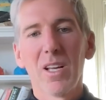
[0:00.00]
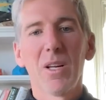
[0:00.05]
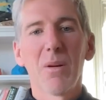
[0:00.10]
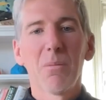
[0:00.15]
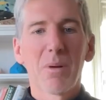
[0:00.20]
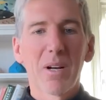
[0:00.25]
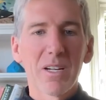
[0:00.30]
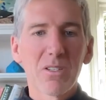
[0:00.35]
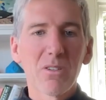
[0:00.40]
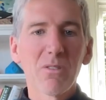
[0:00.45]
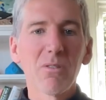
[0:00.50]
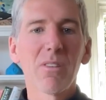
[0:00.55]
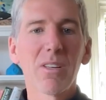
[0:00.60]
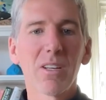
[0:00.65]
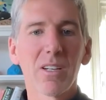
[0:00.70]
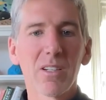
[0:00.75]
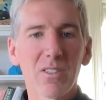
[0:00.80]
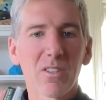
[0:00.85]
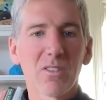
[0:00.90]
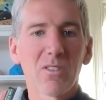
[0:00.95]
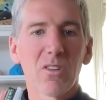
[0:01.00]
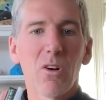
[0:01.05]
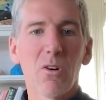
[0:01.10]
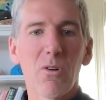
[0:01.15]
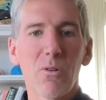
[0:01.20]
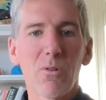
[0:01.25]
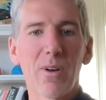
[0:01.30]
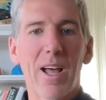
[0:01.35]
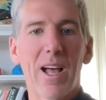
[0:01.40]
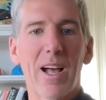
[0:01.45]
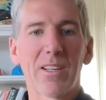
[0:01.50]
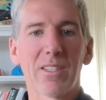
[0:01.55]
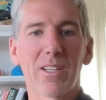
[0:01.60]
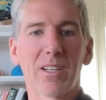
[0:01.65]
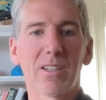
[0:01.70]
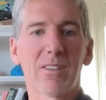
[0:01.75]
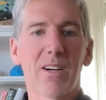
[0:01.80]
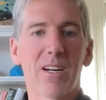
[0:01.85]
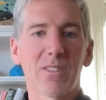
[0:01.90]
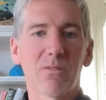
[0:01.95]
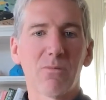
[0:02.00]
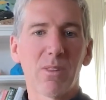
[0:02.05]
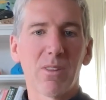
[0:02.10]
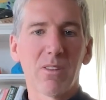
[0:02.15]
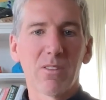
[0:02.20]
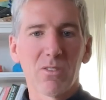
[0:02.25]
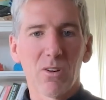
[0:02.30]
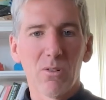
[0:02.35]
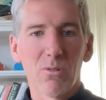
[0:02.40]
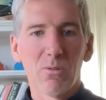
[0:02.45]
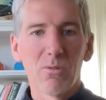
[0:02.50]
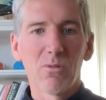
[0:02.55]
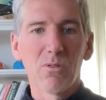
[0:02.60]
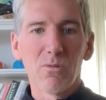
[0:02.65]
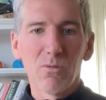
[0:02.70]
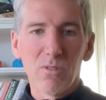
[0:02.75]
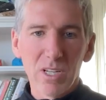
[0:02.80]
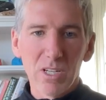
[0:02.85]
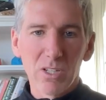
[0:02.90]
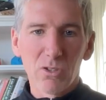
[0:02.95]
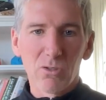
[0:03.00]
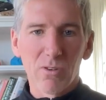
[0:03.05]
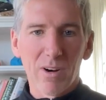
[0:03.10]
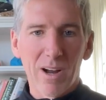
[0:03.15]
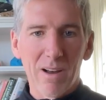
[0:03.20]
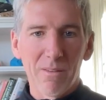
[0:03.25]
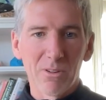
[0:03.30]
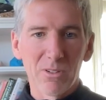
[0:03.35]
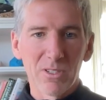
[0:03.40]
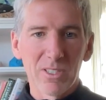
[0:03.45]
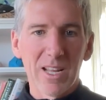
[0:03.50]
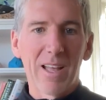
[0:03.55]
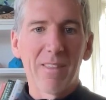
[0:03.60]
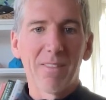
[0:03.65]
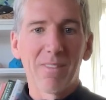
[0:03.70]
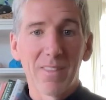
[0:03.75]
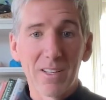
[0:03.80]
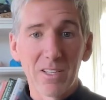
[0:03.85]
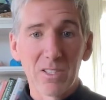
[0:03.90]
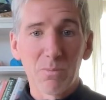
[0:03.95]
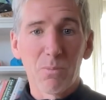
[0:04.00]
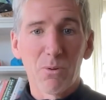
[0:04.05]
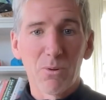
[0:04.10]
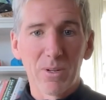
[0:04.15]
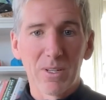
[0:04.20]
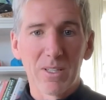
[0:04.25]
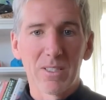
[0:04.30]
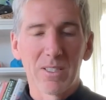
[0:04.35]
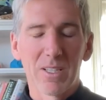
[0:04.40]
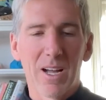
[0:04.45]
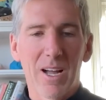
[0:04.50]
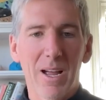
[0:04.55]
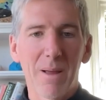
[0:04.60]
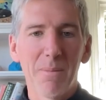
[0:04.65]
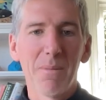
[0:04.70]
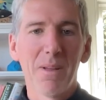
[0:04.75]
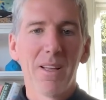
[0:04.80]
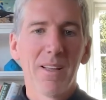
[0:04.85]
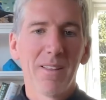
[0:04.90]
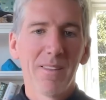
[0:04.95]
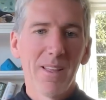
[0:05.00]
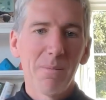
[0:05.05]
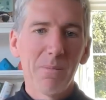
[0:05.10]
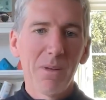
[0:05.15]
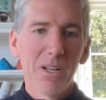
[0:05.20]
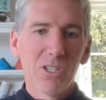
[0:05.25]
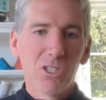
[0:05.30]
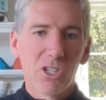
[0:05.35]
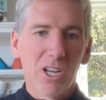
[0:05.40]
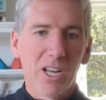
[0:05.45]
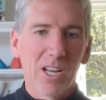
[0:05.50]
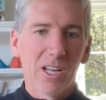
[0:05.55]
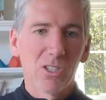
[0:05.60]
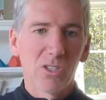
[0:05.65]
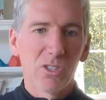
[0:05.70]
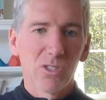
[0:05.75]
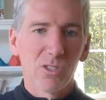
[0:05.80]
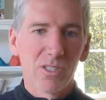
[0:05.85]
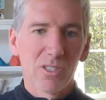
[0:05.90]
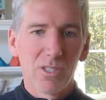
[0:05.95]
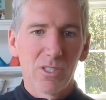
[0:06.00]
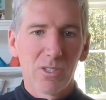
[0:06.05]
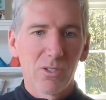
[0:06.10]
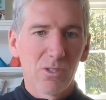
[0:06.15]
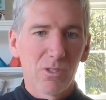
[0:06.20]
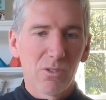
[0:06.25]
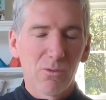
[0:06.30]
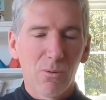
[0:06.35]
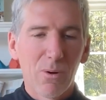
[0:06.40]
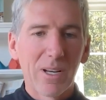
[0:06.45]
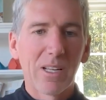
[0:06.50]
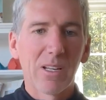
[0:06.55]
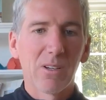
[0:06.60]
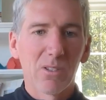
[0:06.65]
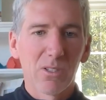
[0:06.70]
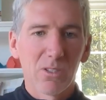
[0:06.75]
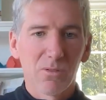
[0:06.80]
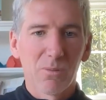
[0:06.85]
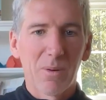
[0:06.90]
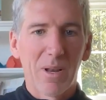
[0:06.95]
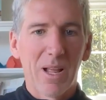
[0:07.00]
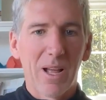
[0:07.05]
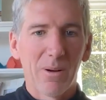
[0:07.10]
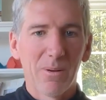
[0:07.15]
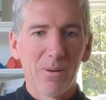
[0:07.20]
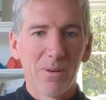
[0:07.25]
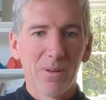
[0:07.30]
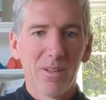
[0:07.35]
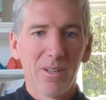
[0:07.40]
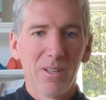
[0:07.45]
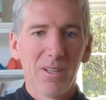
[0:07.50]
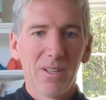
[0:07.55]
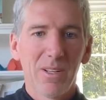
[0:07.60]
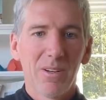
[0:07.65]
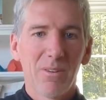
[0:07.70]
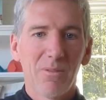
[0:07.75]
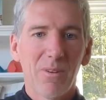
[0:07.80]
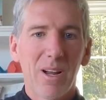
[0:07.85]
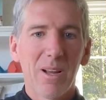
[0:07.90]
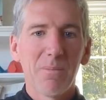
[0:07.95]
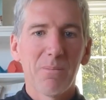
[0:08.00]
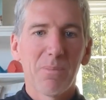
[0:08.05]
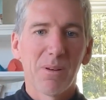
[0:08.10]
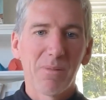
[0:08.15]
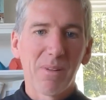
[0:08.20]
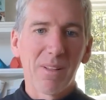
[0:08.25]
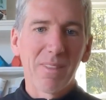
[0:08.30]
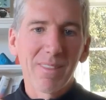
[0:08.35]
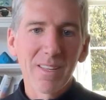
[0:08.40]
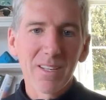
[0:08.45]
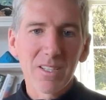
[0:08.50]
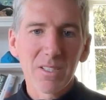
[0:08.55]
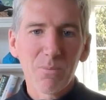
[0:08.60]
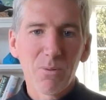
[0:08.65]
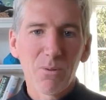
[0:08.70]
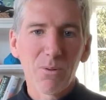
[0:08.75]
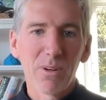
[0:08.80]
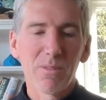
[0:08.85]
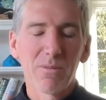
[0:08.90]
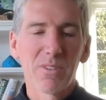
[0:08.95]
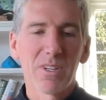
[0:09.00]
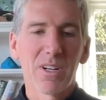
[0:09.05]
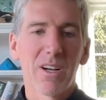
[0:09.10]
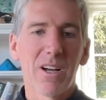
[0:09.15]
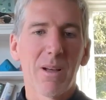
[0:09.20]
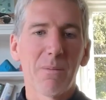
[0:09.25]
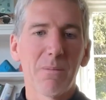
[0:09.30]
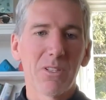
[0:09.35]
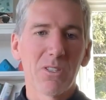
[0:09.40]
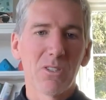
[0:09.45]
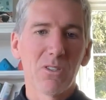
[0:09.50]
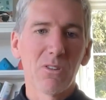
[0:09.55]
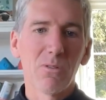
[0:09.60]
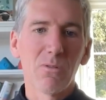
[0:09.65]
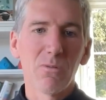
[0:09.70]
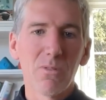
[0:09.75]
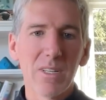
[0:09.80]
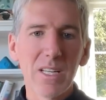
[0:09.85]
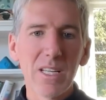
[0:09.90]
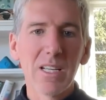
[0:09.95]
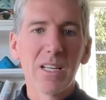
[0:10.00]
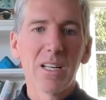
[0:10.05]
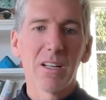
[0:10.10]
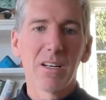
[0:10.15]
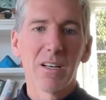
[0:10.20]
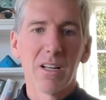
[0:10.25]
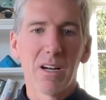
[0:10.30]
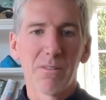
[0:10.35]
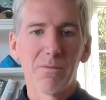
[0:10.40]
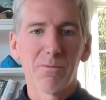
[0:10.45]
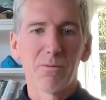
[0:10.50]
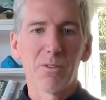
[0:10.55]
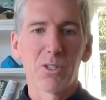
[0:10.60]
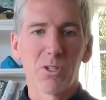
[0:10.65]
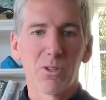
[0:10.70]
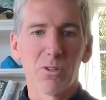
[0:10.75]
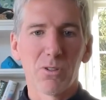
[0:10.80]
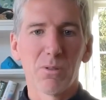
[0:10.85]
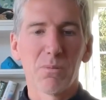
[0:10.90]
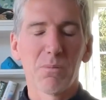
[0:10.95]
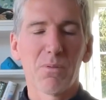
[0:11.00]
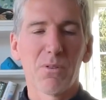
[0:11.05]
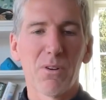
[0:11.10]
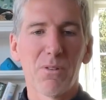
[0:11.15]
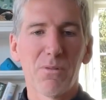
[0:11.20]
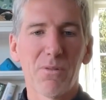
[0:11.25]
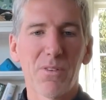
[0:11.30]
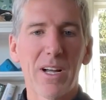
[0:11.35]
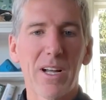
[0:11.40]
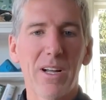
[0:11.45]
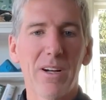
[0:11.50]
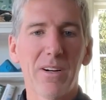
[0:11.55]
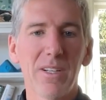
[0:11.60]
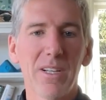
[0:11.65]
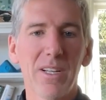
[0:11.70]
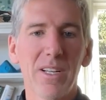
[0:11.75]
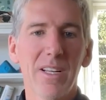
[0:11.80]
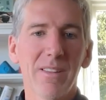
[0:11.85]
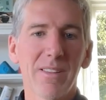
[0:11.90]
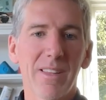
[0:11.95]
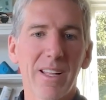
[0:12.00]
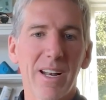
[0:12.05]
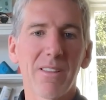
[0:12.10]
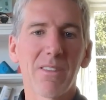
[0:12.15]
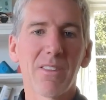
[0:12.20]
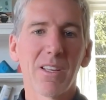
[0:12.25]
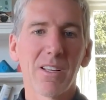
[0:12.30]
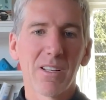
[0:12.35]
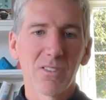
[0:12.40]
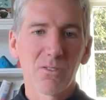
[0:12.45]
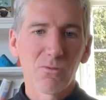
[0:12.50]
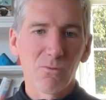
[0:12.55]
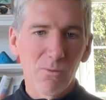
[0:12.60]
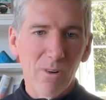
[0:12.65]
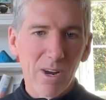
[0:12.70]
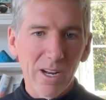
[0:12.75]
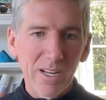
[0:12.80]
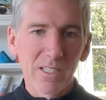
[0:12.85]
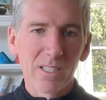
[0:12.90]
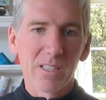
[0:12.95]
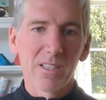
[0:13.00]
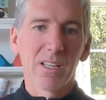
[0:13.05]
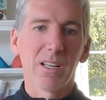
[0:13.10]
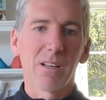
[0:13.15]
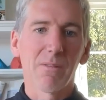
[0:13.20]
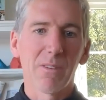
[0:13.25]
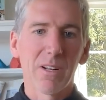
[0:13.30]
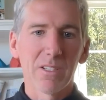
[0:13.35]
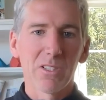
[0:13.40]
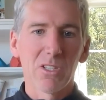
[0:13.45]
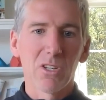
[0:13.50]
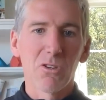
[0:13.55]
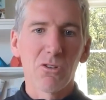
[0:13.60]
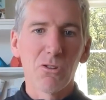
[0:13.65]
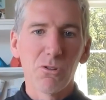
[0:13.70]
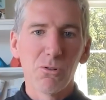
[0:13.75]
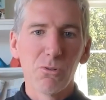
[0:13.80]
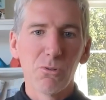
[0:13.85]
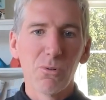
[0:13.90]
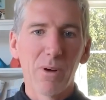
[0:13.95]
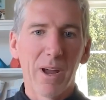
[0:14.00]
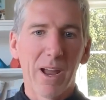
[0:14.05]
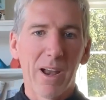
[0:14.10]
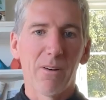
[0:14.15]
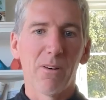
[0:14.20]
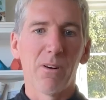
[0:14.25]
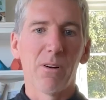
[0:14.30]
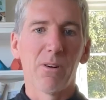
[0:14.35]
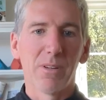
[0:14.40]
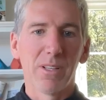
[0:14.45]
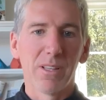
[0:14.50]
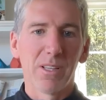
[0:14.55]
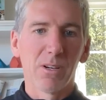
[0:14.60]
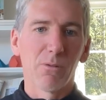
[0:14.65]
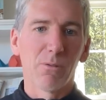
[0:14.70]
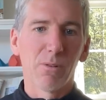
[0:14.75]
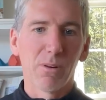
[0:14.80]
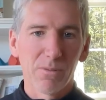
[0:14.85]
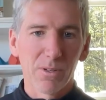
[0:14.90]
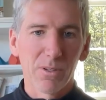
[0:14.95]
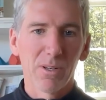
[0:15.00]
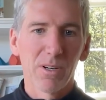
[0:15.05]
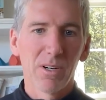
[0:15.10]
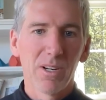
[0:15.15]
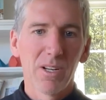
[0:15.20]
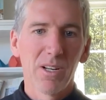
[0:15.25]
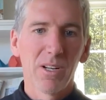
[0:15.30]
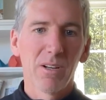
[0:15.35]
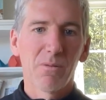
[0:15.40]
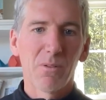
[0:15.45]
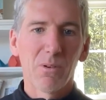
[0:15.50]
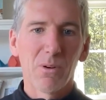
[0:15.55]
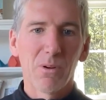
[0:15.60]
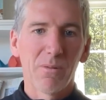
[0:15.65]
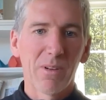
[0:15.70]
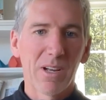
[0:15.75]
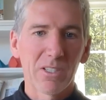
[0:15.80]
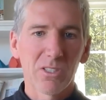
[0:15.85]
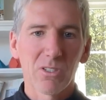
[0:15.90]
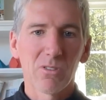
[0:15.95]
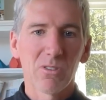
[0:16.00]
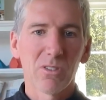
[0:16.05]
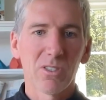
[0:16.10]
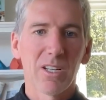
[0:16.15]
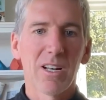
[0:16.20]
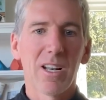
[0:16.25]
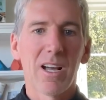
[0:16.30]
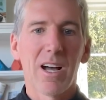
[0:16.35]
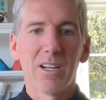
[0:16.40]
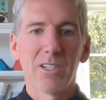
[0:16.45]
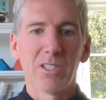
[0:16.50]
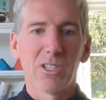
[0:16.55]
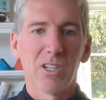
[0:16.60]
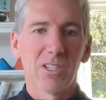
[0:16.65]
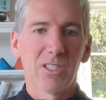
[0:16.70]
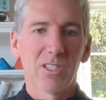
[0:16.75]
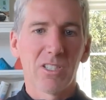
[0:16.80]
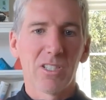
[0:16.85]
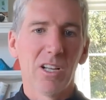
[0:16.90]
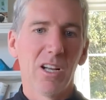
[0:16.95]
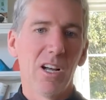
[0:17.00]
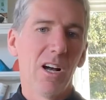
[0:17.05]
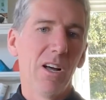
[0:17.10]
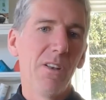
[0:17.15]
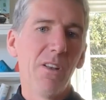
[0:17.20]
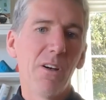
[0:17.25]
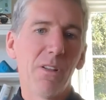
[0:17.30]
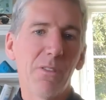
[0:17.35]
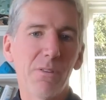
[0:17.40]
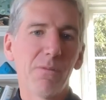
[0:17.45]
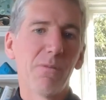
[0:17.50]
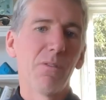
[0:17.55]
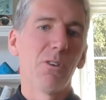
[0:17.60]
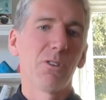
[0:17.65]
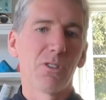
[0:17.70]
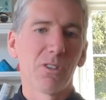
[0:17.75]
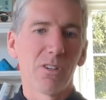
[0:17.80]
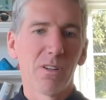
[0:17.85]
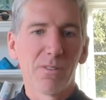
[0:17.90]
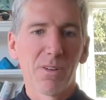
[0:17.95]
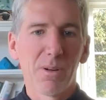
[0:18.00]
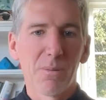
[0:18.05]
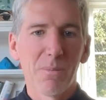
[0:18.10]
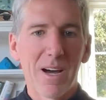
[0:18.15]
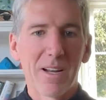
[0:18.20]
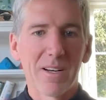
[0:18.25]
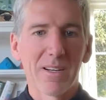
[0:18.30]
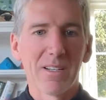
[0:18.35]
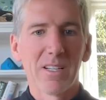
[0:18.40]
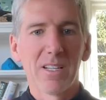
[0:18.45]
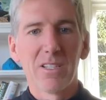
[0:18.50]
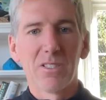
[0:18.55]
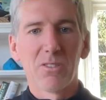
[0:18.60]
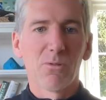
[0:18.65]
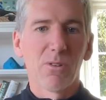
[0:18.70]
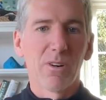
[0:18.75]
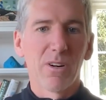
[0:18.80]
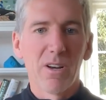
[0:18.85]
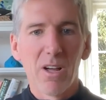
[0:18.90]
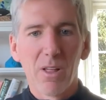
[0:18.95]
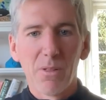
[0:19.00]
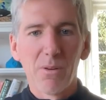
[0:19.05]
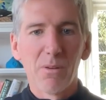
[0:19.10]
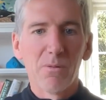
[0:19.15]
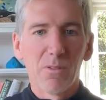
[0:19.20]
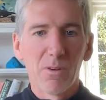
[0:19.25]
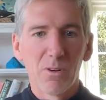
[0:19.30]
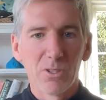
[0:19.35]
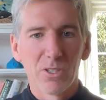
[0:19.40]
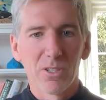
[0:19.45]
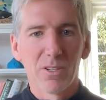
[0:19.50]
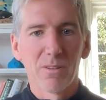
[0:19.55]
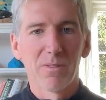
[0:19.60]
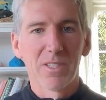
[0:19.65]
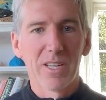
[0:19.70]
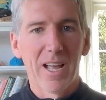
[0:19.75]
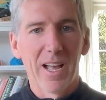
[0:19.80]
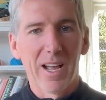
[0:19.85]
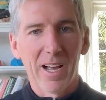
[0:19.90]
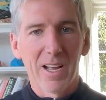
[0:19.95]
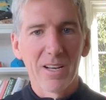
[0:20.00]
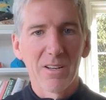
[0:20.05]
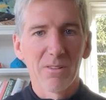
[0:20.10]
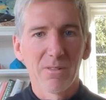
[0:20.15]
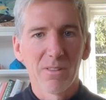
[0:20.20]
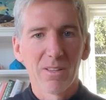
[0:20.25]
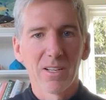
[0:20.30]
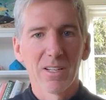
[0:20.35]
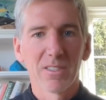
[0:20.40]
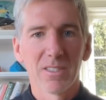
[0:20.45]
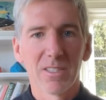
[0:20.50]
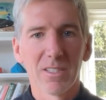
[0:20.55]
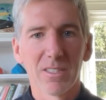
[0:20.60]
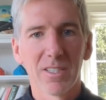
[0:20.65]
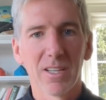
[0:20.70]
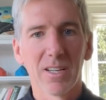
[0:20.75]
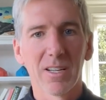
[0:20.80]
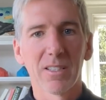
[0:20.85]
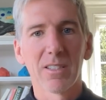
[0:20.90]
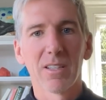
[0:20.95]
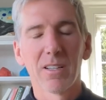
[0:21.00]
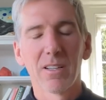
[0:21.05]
But I do think it's its own asset class with its own unique drivers at this point in time. That may change 20 years from now right? But at this point of time, it's a unique enough return profile that I think it's right to think of it as a new arrow in the quiver for investors and not just another version of commodities or another version of tech. I do think it's distinct.